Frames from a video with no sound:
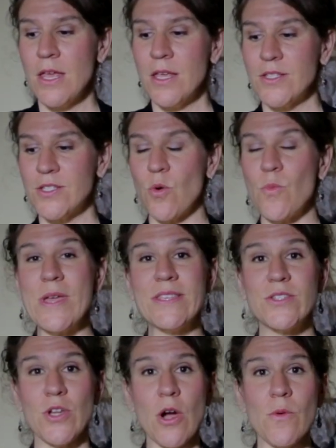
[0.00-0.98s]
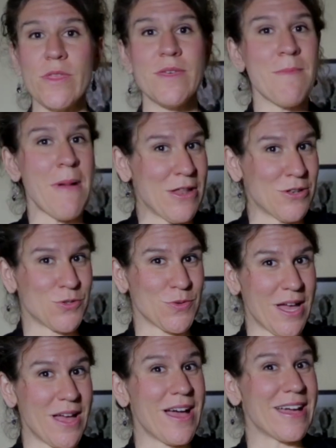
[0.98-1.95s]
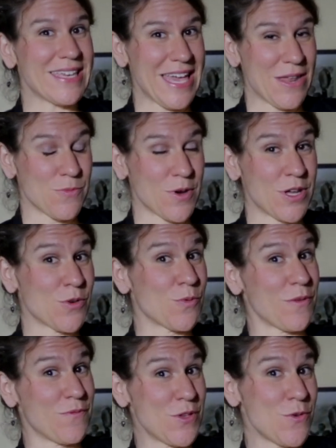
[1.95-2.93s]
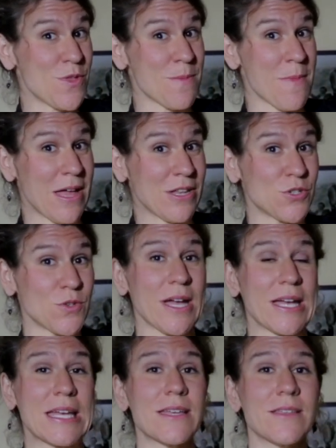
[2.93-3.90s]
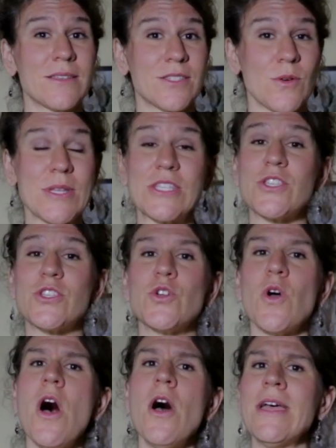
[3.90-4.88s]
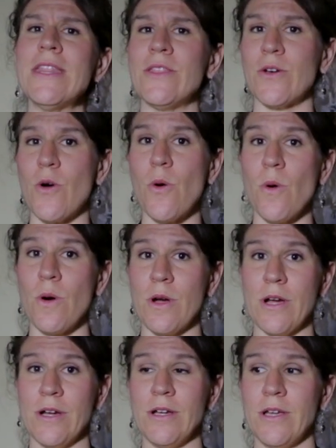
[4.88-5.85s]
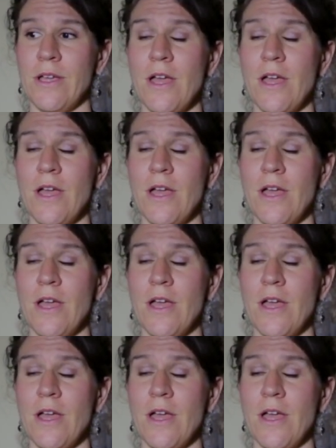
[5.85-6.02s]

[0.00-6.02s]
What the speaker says: So we start with the mantra. Again, we're going to review the mantra. So it's strong in the core,